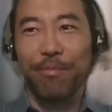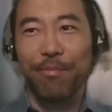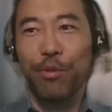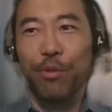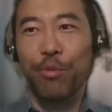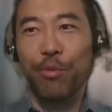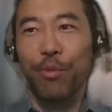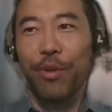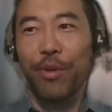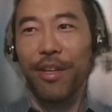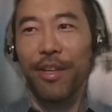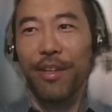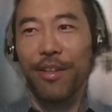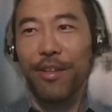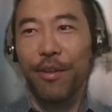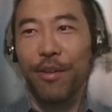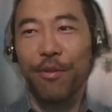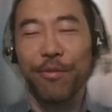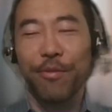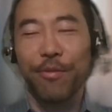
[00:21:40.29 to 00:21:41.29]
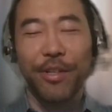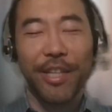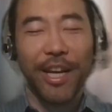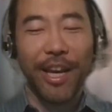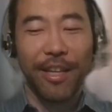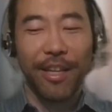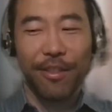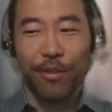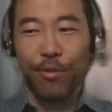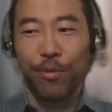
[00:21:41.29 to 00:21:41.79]
between
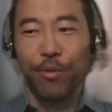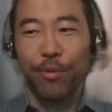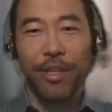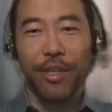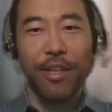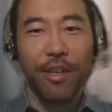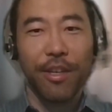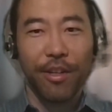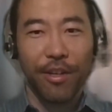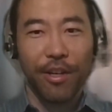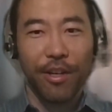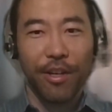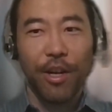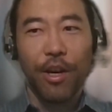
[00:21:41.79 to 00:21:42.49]
overnight to a year,